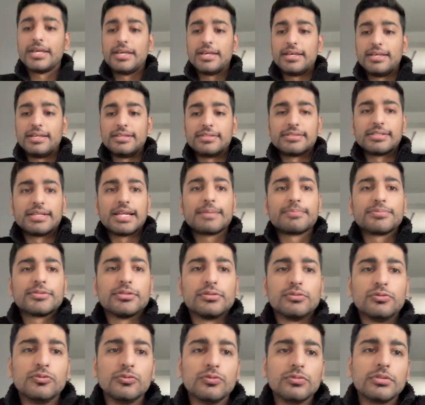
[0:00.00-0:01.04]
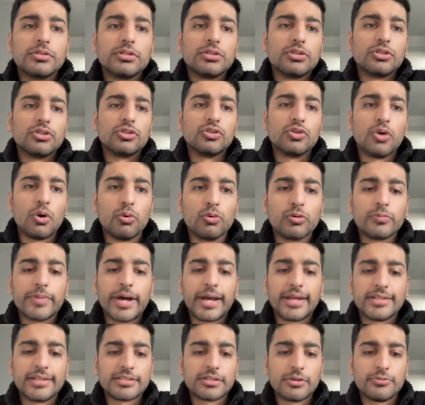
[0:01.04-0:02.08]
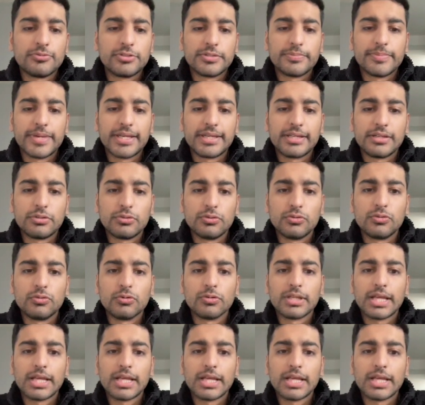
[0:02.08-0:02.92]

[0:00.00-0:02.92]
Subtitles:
is an absolute gold mine. It's going to make Google